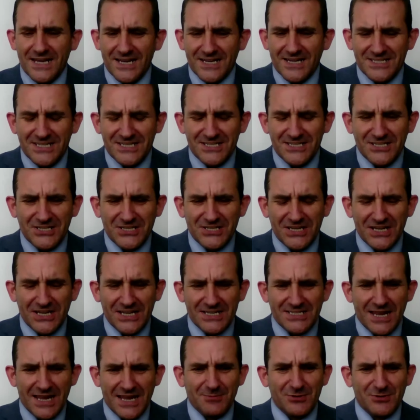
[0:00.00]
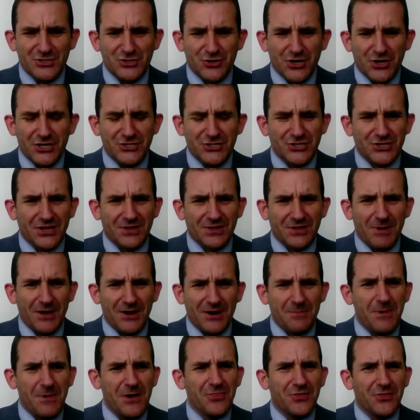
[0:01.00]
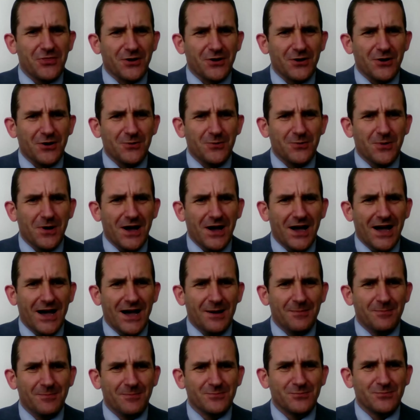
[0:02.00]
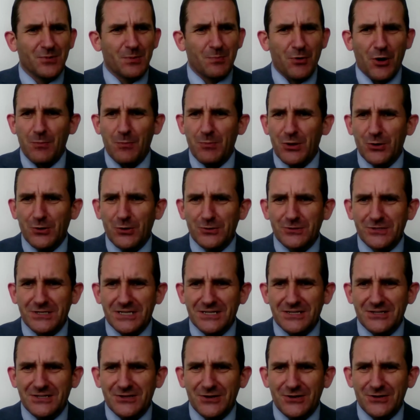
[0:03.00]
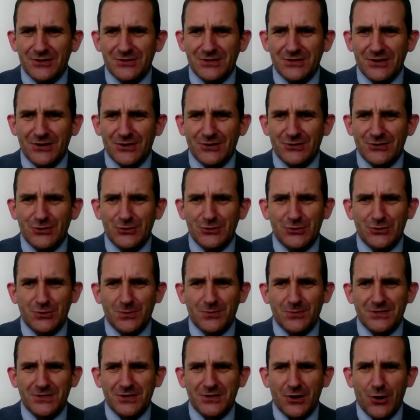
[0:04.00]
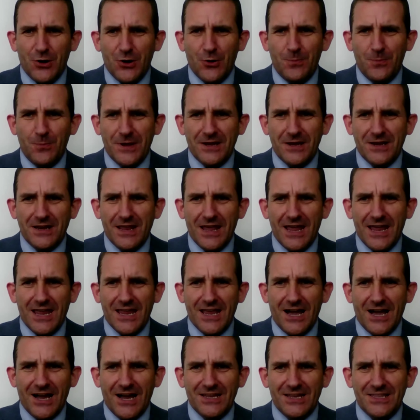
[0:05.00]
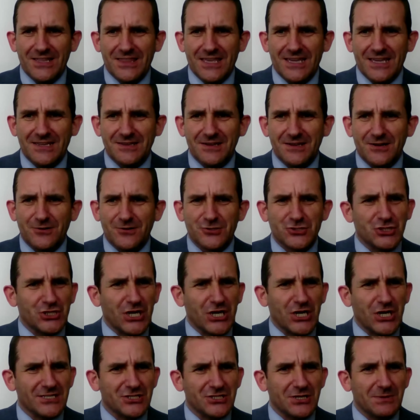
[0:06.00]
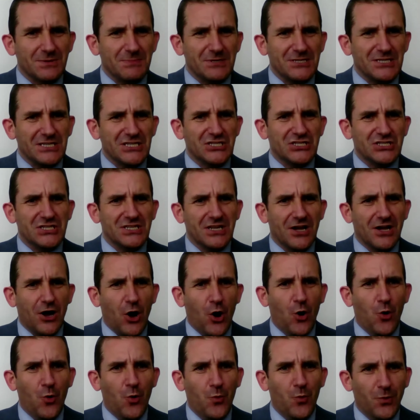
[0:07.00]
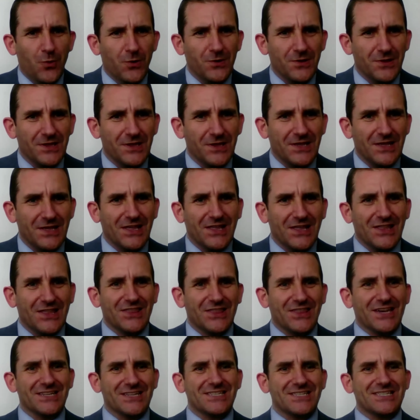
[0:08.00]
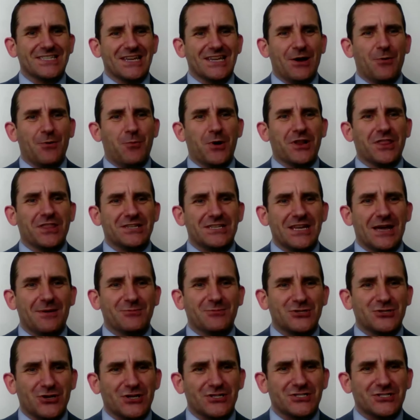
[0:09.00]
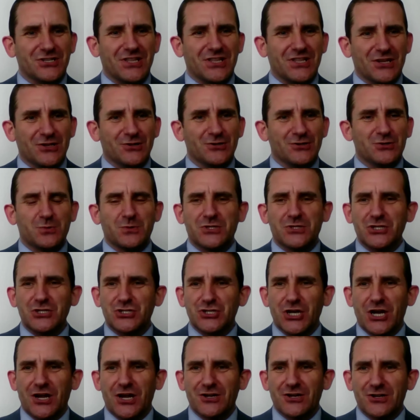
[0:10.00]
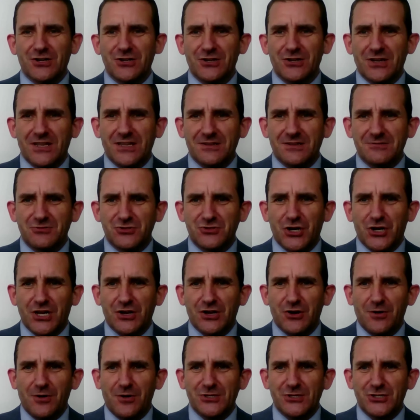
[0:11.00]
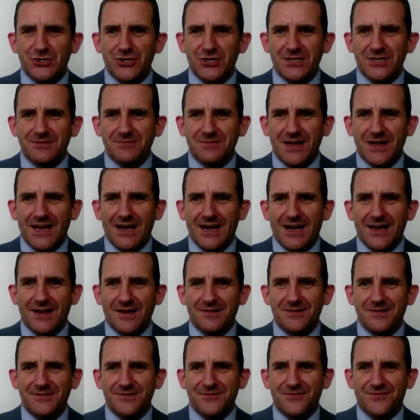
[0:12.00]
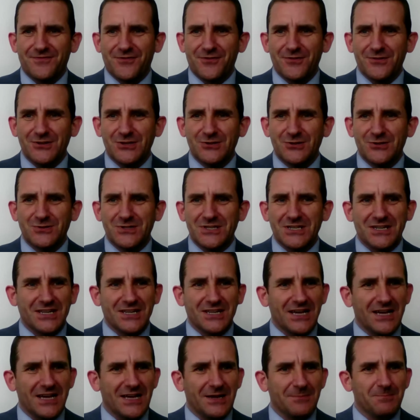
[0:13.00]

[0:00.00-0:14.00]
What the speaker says: I did see a demonstration about a month ago. You probably all did on YouTube. Was Open AI and or Chat GPT-O, that one of the demonstrations they used was a child learning trigonometry using